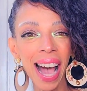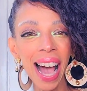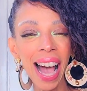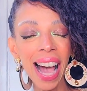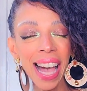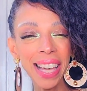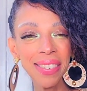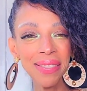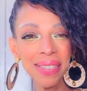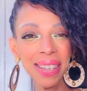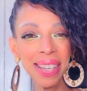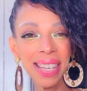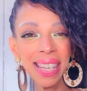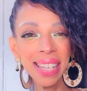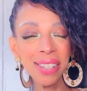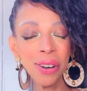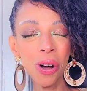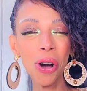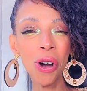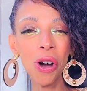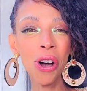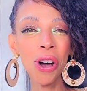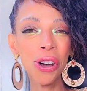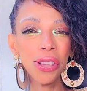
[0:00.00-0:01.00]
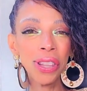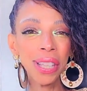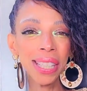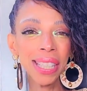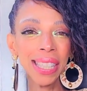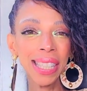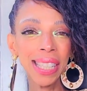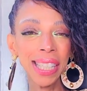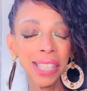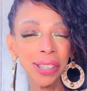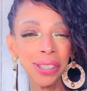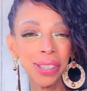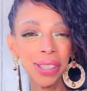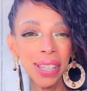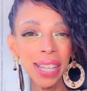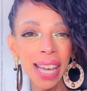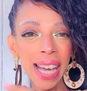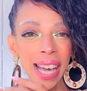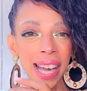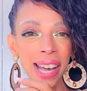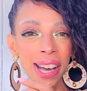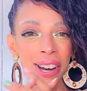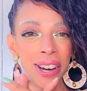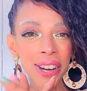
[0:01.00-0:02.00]
I mean, all the little
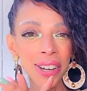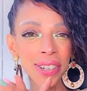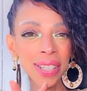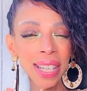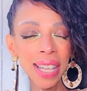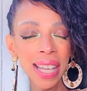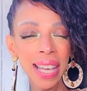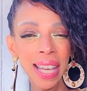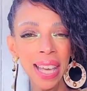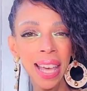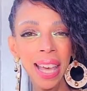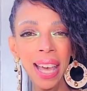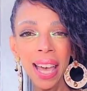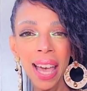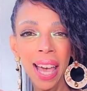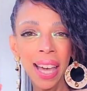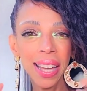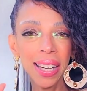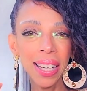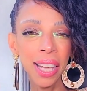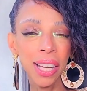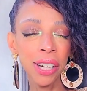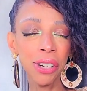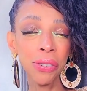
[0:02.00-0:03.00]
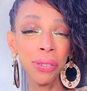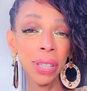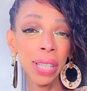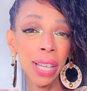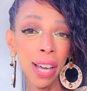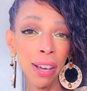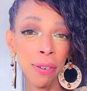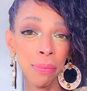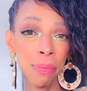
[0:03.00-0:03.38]
hairs, and I don't really have